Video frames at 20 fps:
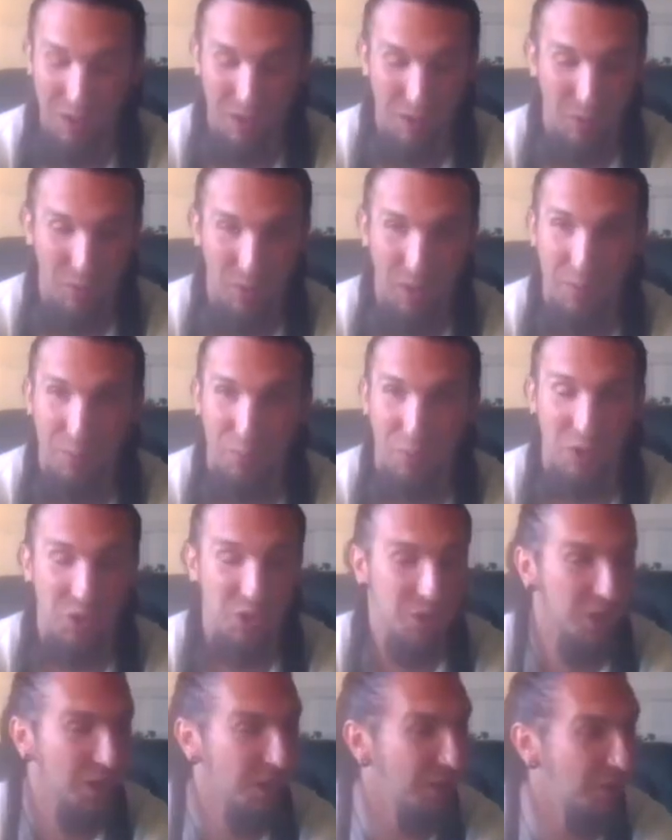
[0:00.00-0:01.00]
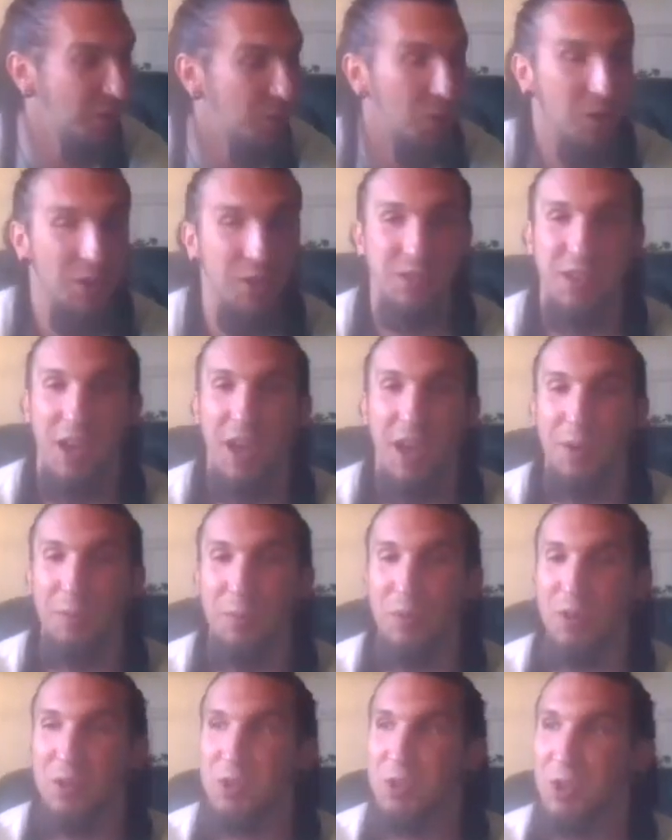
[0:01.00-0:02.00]
uh, we appreciate it or at least i
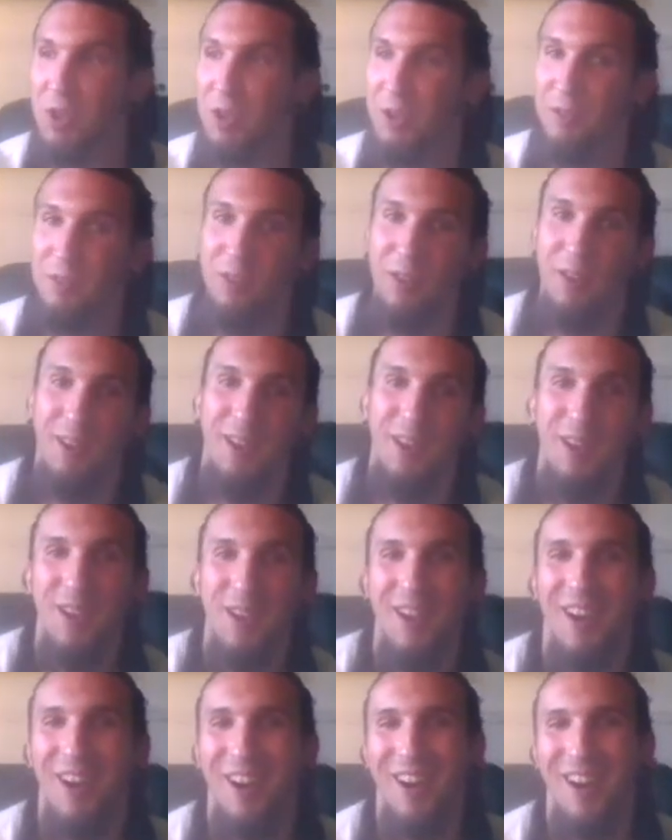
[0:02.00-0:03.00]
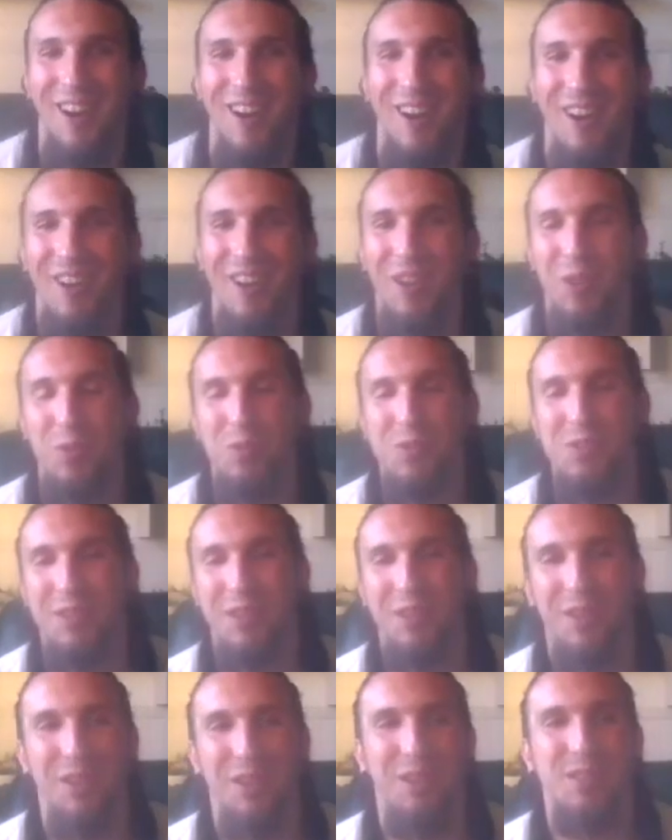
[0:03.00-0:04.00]
appreciate it uh, it was
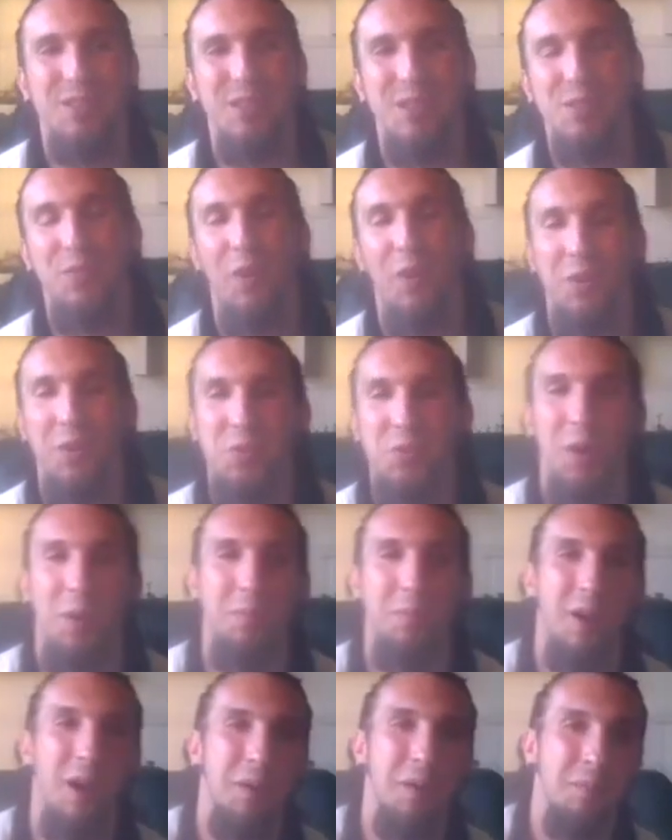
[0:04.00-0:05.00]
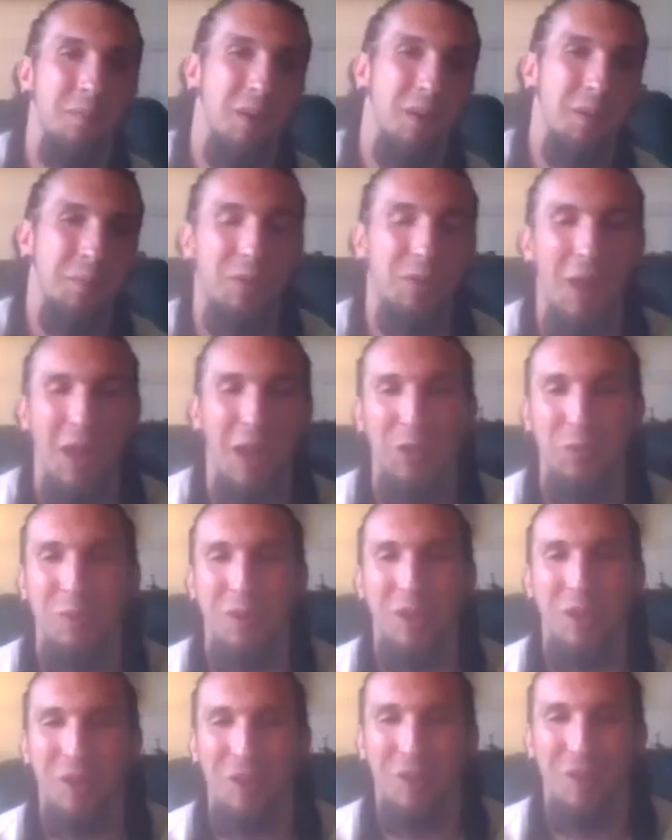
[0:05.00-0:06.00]
uh, it's, it's fun. So I'm, I'm I'm glad to be
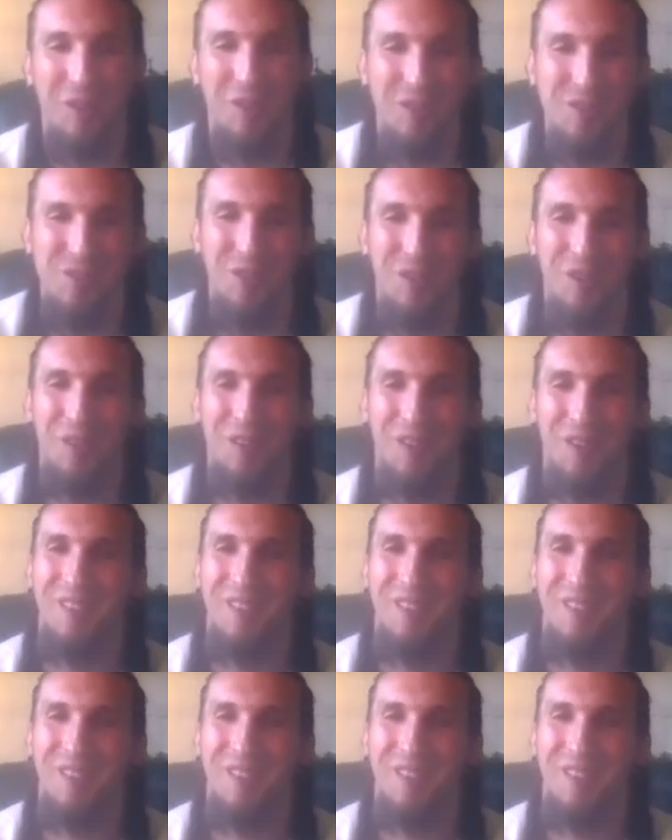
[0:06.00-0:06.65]
here. So